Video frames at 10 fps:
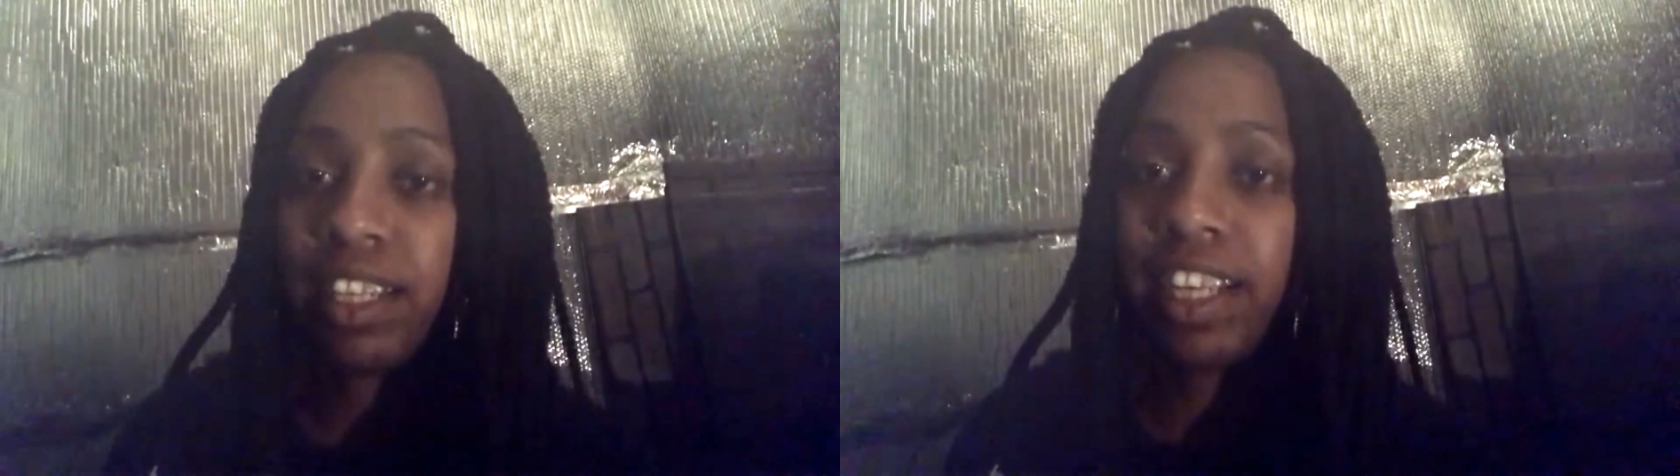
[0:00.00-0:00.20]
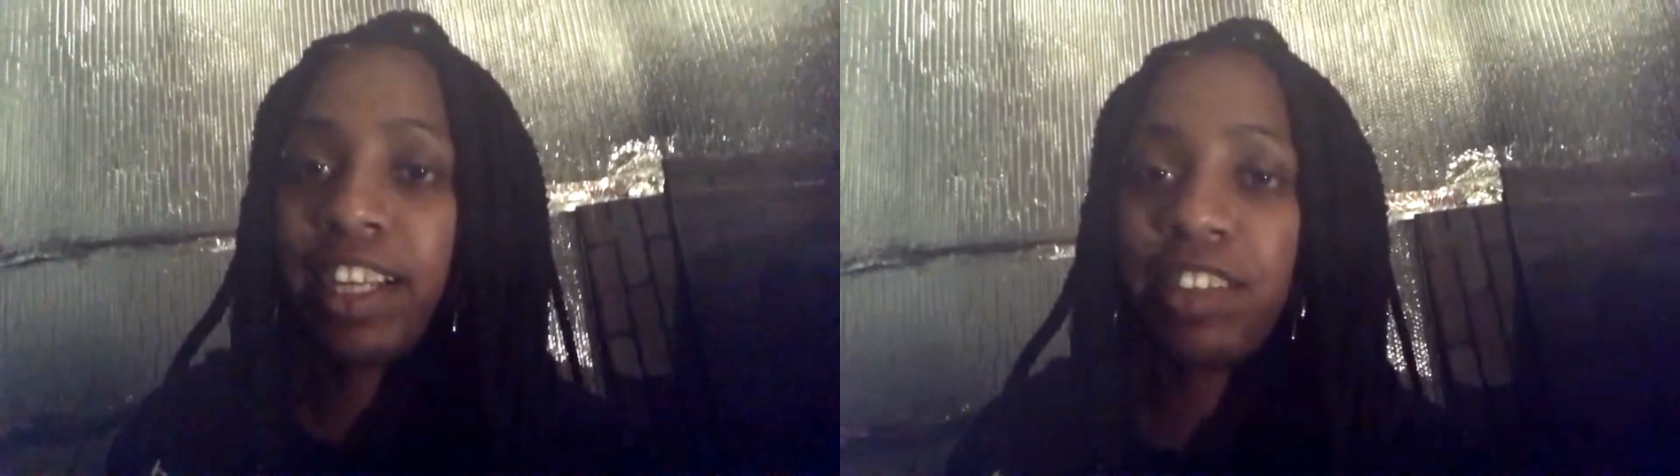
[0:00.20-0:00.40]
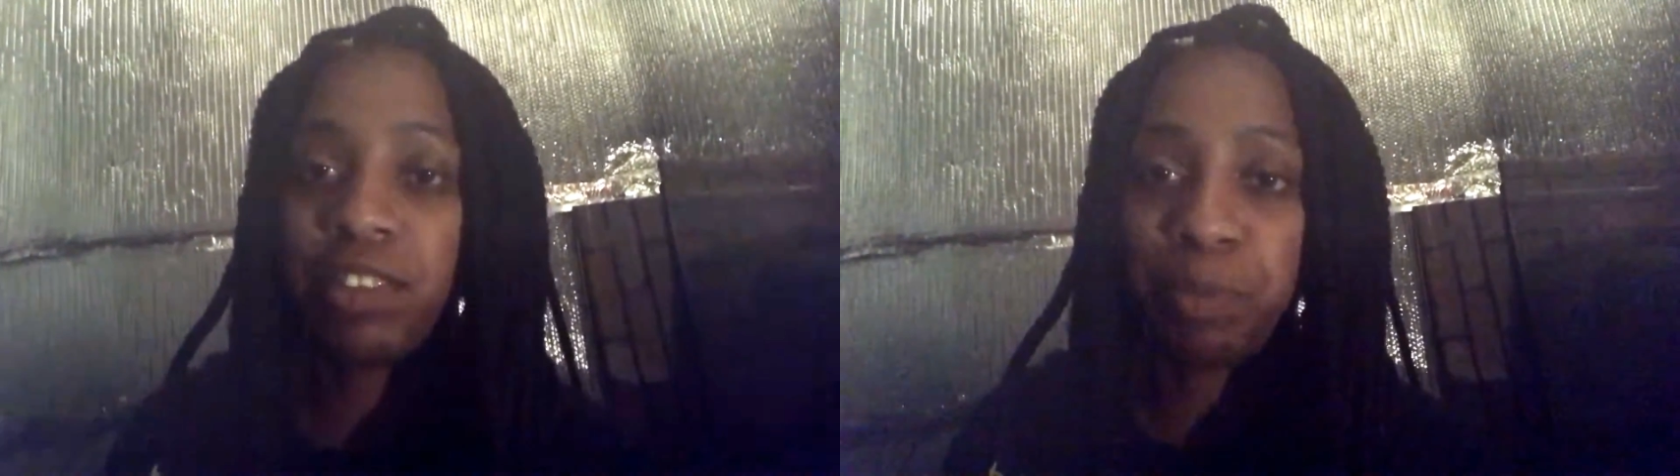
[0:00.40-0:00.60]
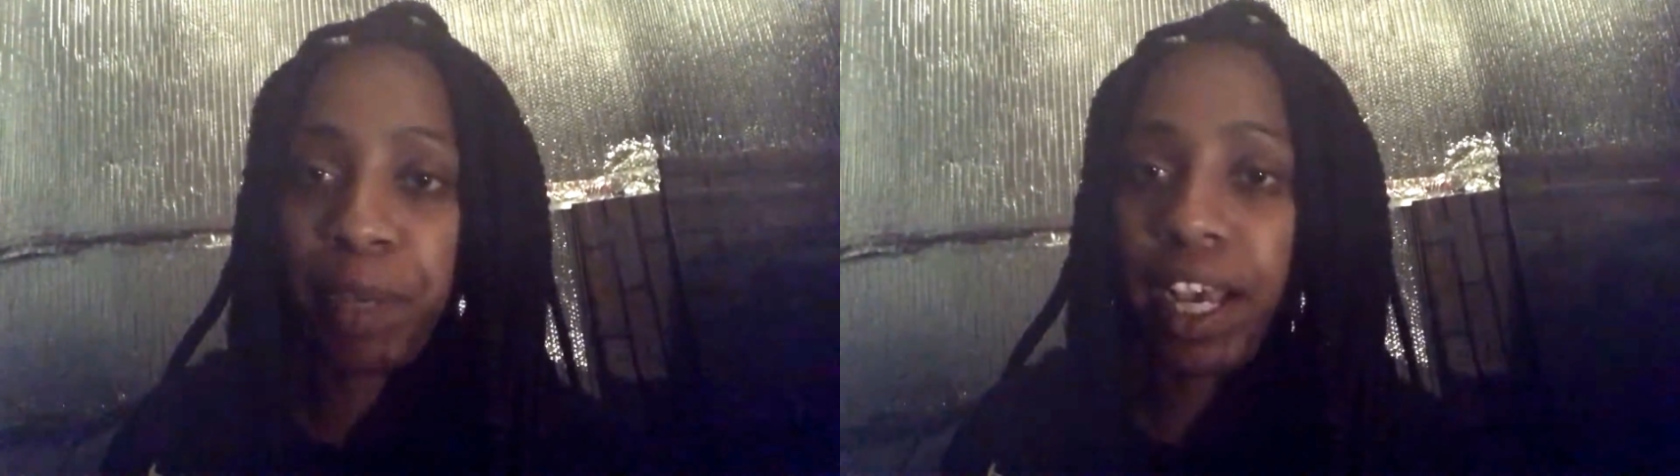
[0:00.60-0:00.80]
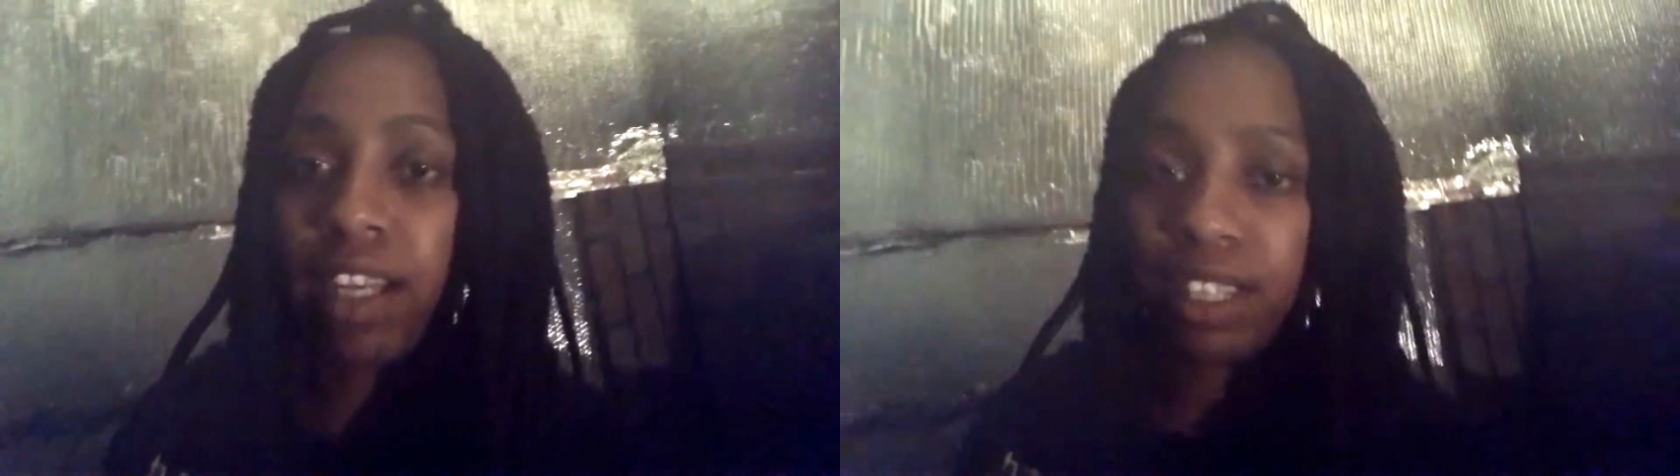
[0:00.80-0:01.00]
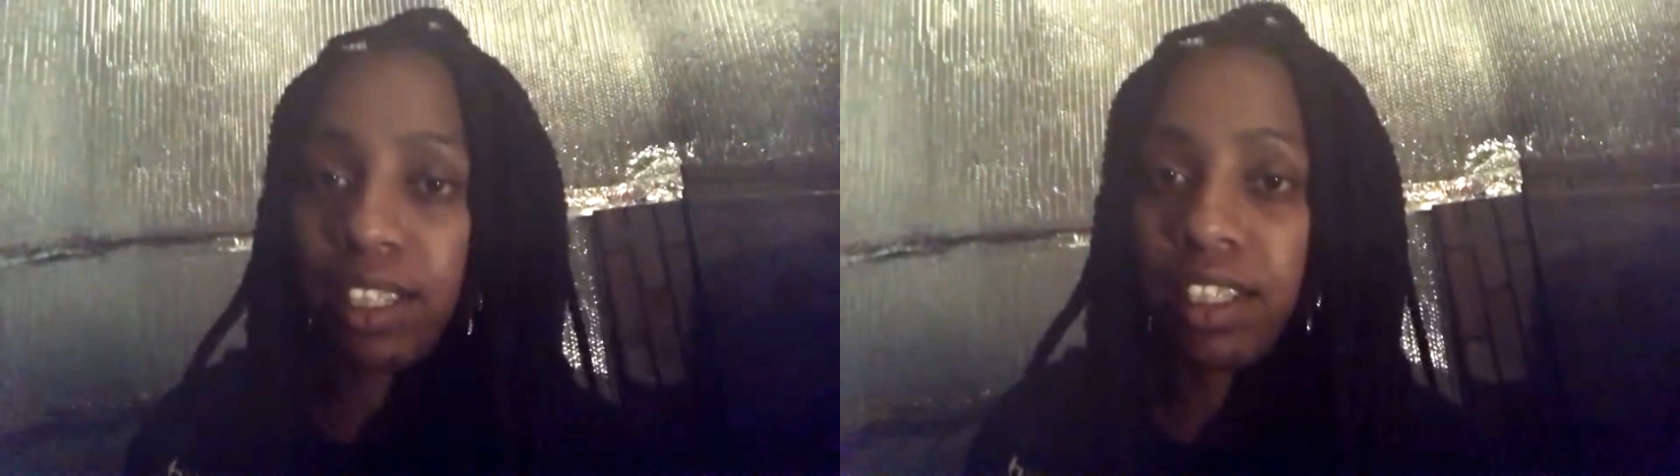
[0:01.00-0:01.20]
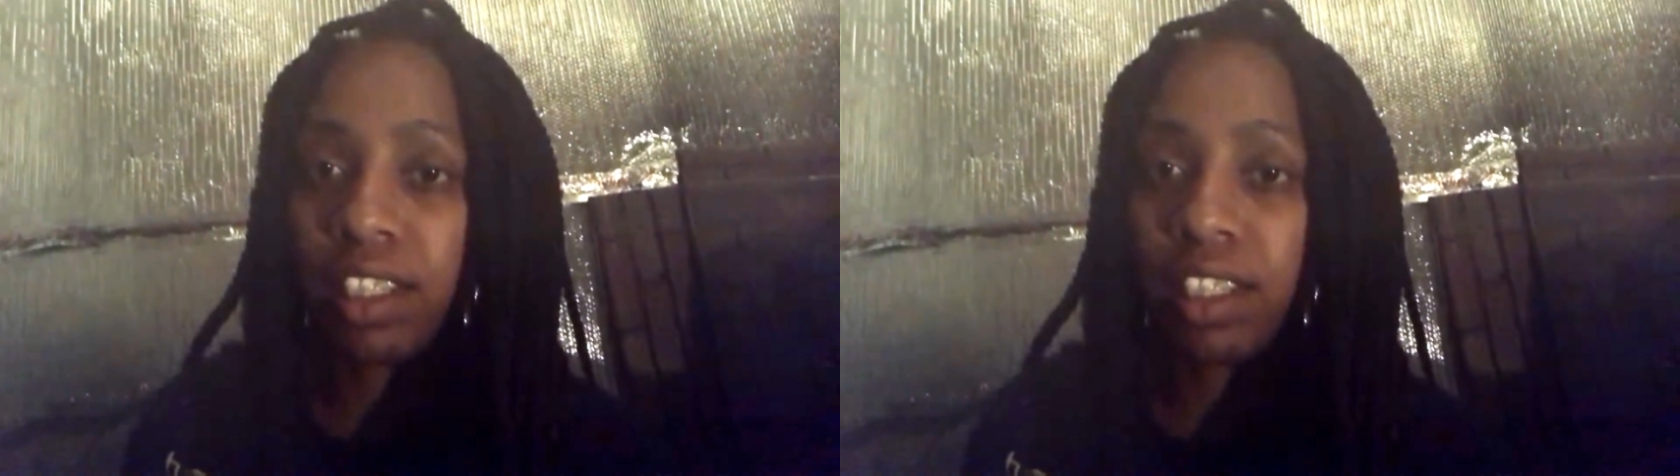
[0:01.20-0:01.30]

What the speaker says: Everybody.